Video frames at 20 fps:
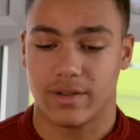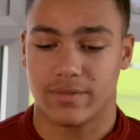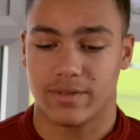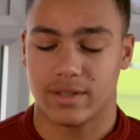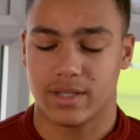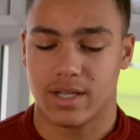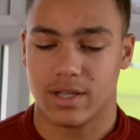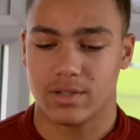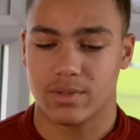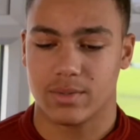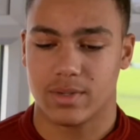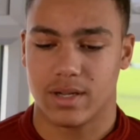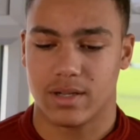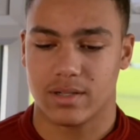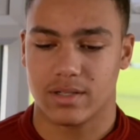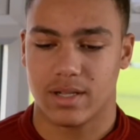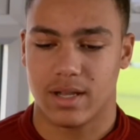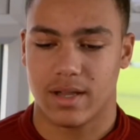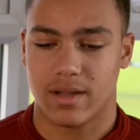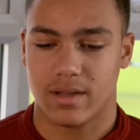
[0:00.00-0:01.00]
I think that was when I
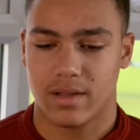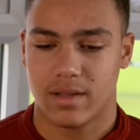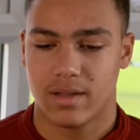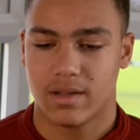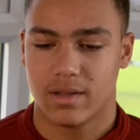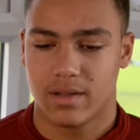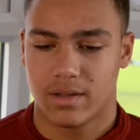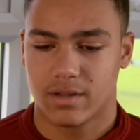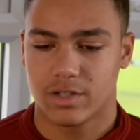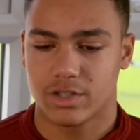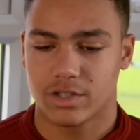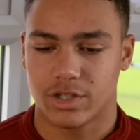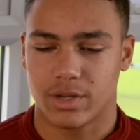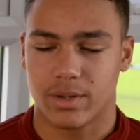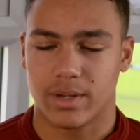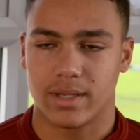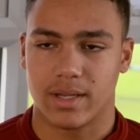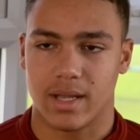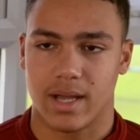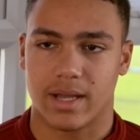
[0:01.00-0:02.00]
was like
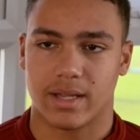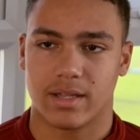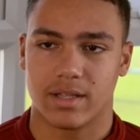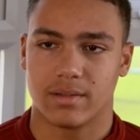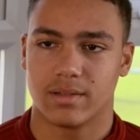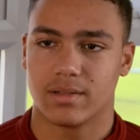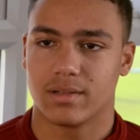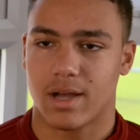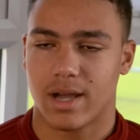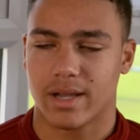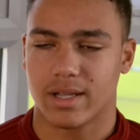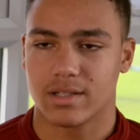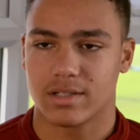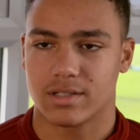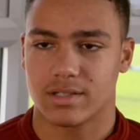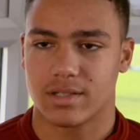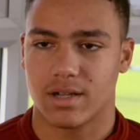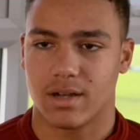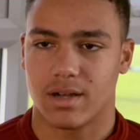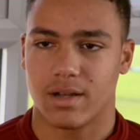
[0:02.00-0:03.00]
showing that I can I can
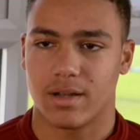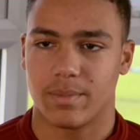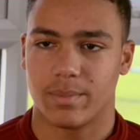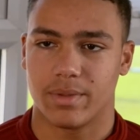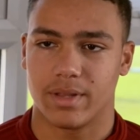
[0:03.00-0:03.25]
start.